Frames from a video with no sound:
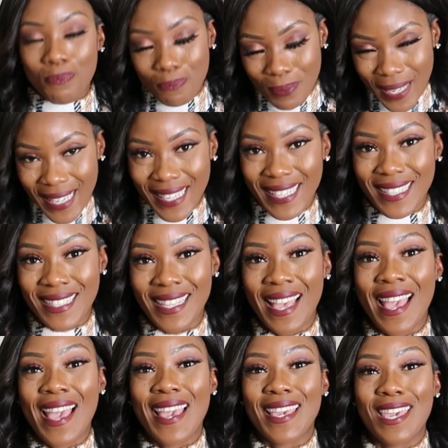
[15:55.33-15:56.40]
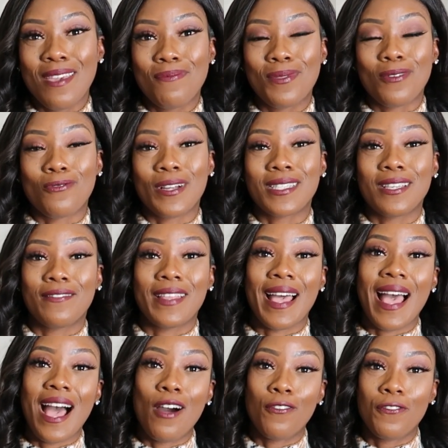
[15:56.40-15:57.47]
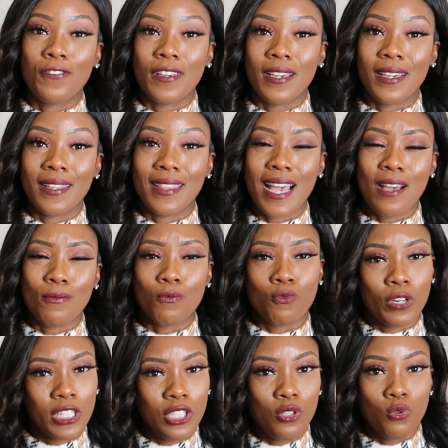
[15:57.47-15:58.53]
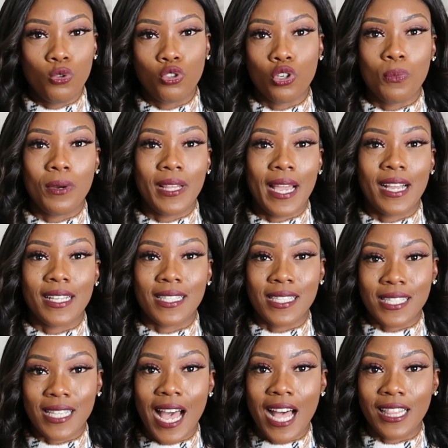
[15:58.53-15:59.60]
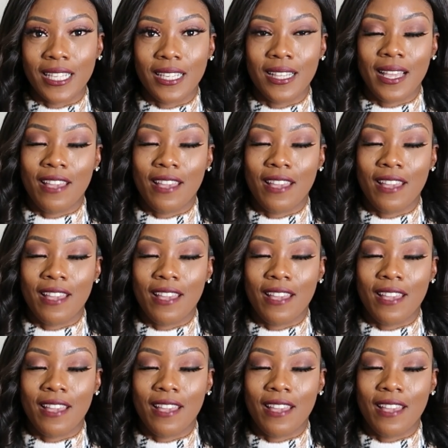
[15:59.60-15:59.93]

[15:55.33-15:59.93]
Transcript: piece, keep the rest of the outfit not really neutral, but like a solid.